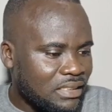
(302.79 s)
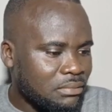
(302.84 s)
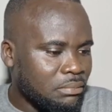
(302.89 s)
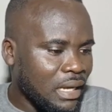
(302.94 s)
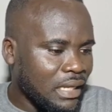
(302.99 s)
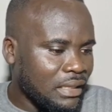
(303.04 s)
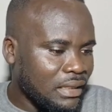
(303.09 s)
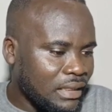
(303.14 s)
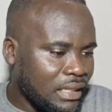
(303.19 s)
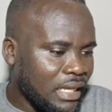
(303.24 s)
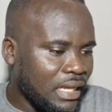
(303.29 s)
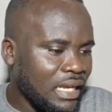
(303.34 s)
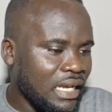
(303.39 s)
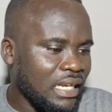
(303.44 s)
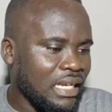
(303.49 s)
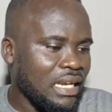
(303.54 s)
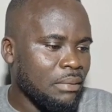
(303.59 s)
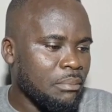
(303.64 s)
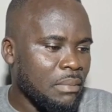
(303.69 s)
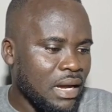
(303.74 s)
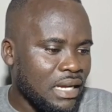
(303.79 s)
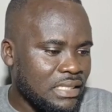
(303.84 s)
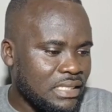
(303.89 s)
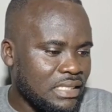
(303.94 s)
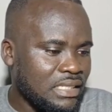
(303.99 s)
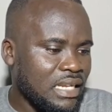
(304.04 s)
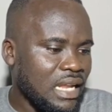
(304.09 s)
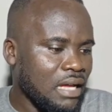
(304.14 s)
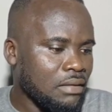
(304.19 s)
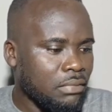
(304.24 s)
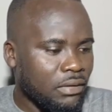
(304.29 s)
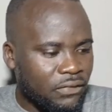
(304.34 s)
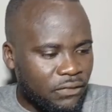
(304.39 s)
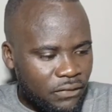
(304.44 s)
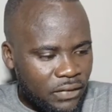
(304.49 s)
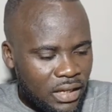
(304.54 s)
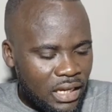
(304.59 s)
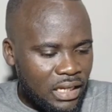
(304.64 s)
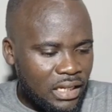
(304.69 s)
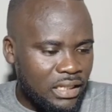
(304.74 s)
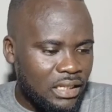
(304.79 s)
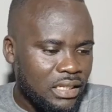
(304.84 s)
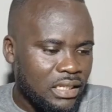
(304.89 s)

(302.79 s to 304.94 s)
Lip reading: Mante and Martin Abefia.